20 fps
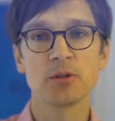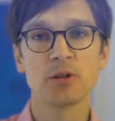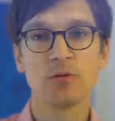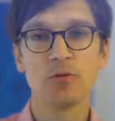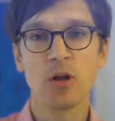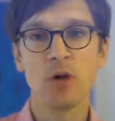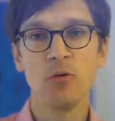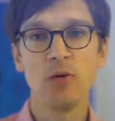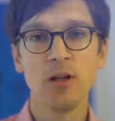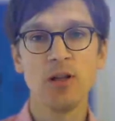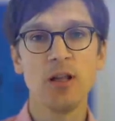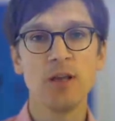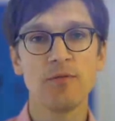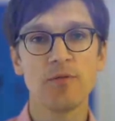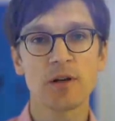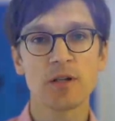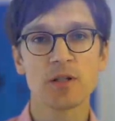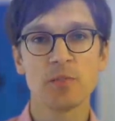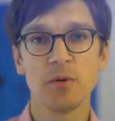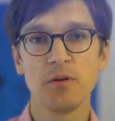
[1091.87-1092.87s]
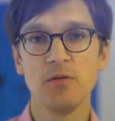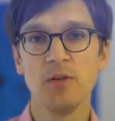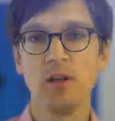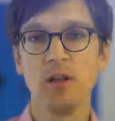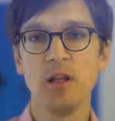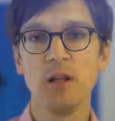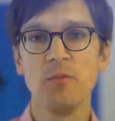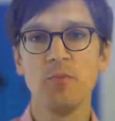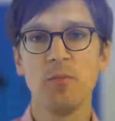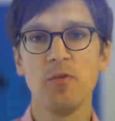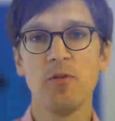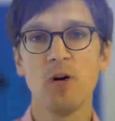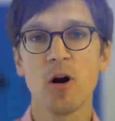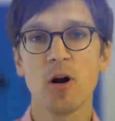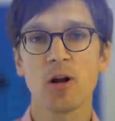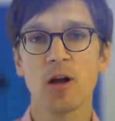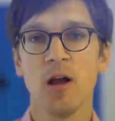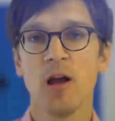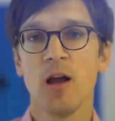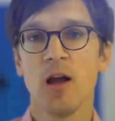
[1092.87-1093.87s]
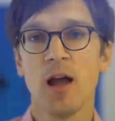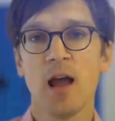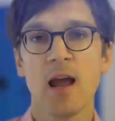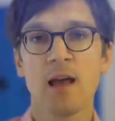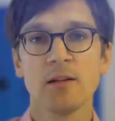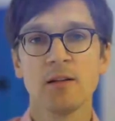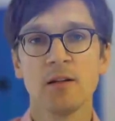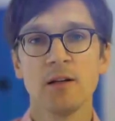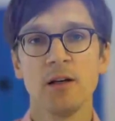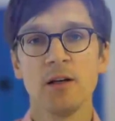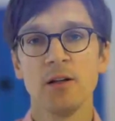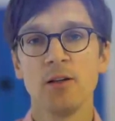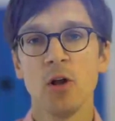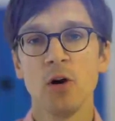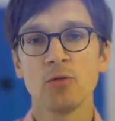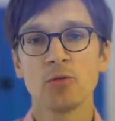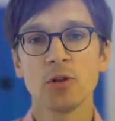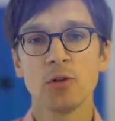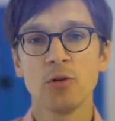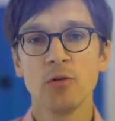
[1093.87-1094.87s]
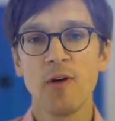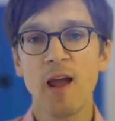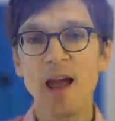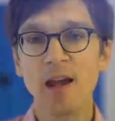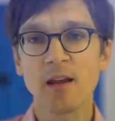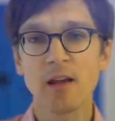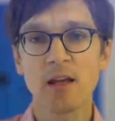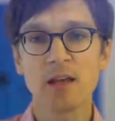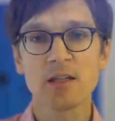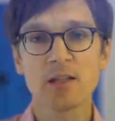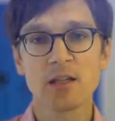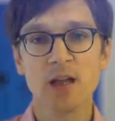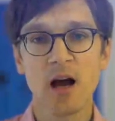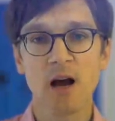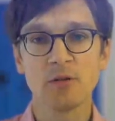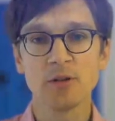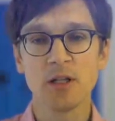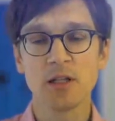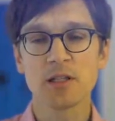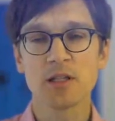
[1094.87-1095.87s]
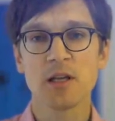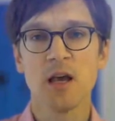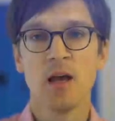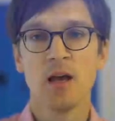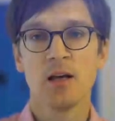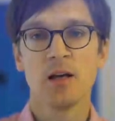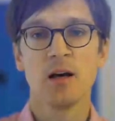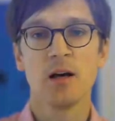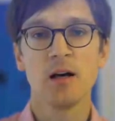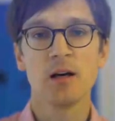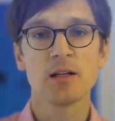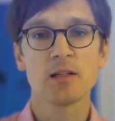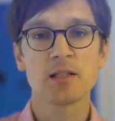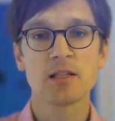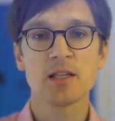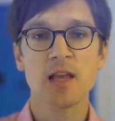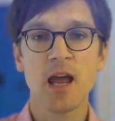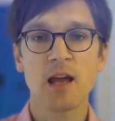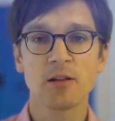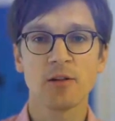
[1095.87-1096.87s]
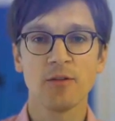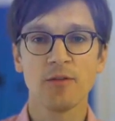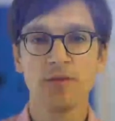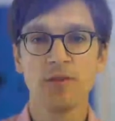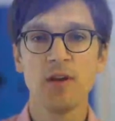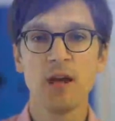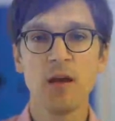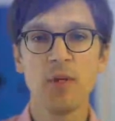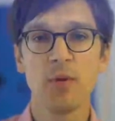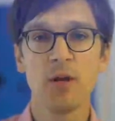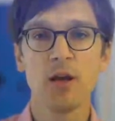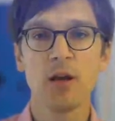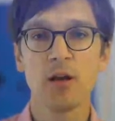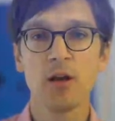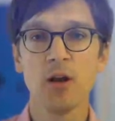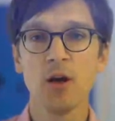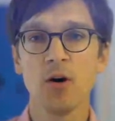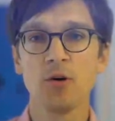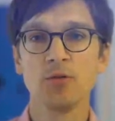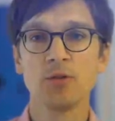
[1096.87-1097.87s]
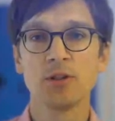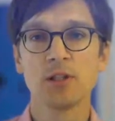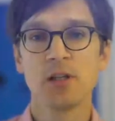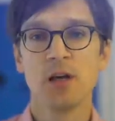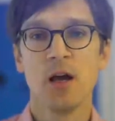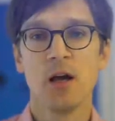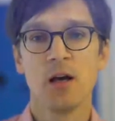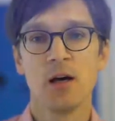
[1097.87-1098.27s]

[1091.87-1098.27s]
So the only difference between DeepWalk and uh, node to vec is how this uh, set of neighboring nodes um,